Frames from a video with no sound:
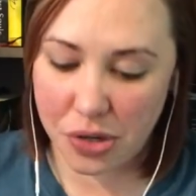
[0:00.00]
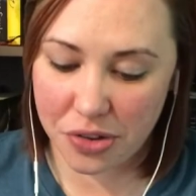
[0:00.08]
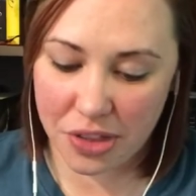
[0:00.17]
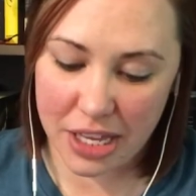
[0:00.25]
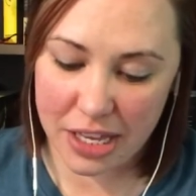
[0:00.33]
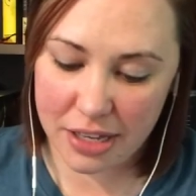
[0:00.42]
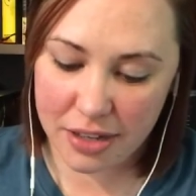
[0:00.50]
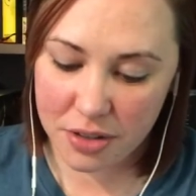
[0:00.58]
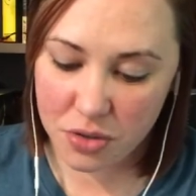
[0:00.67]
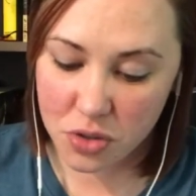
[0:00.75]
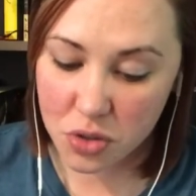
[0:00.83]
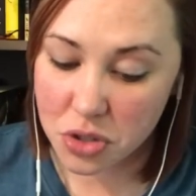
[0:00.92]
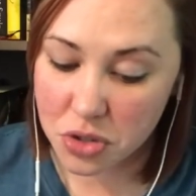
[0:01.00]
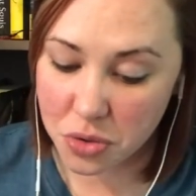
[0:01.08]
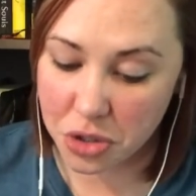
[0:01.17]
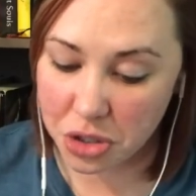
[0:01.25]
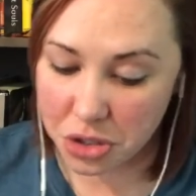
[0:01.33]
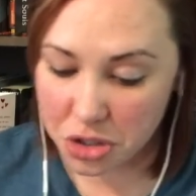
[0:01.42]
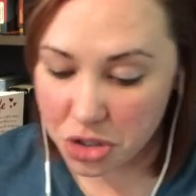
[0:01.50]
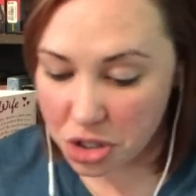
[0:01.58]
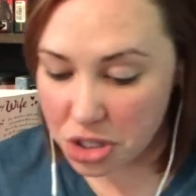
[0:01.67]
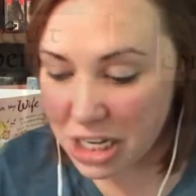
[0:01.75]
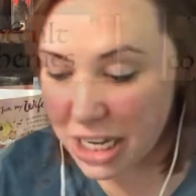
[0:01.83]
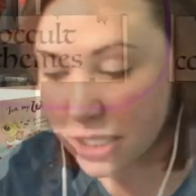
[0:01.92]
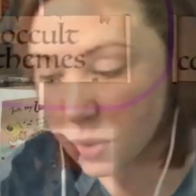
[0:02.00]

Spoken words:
the Sorcerer Journey as